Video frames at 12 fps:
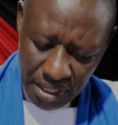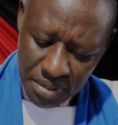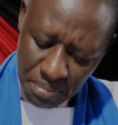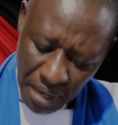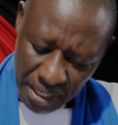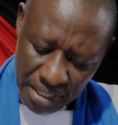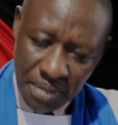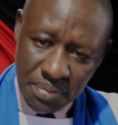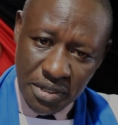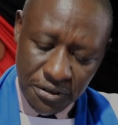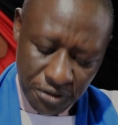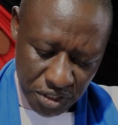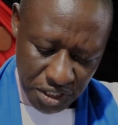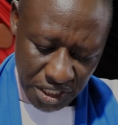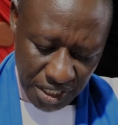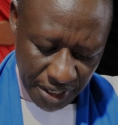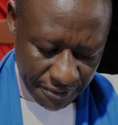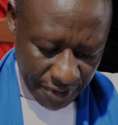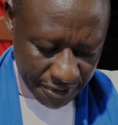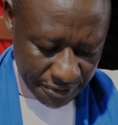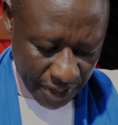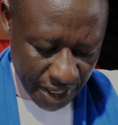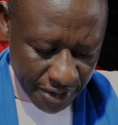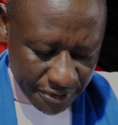In Mark chapter 14 and verse
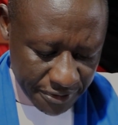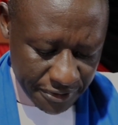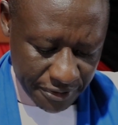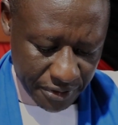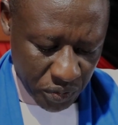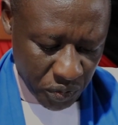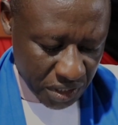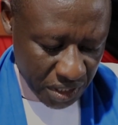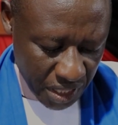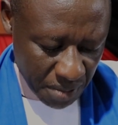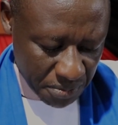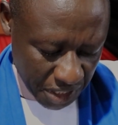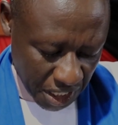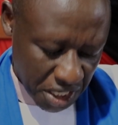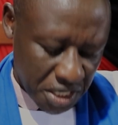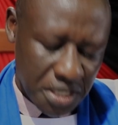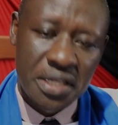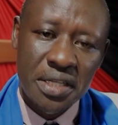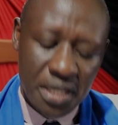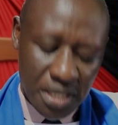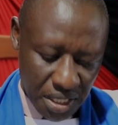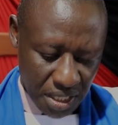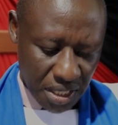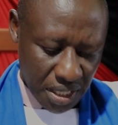5, we see them saying
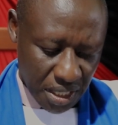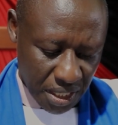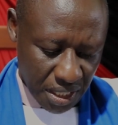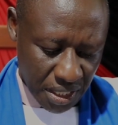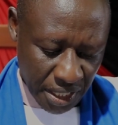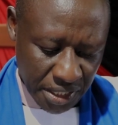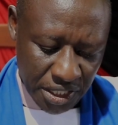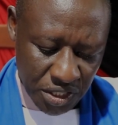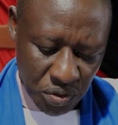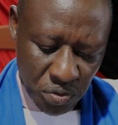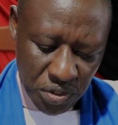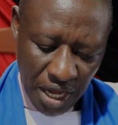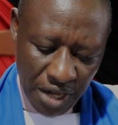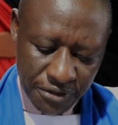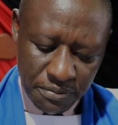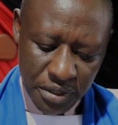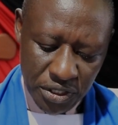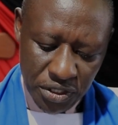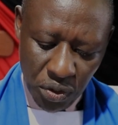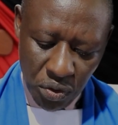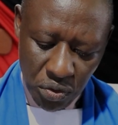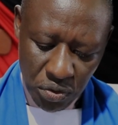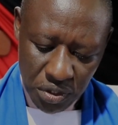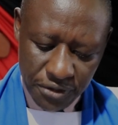that it could have been
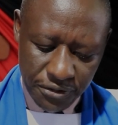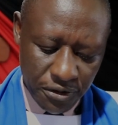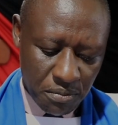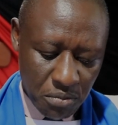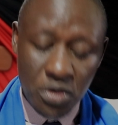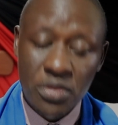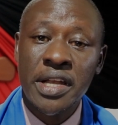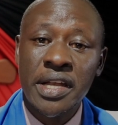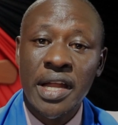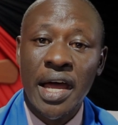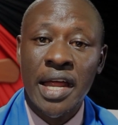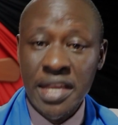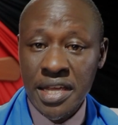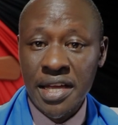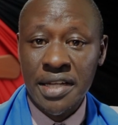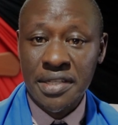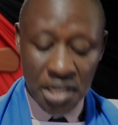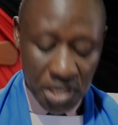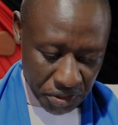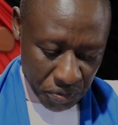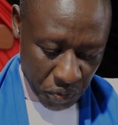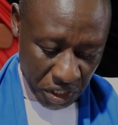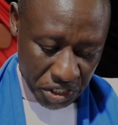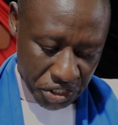sold for more than a year's
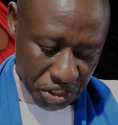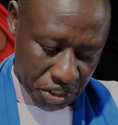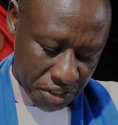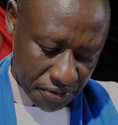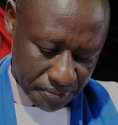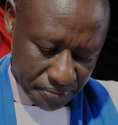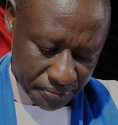wage.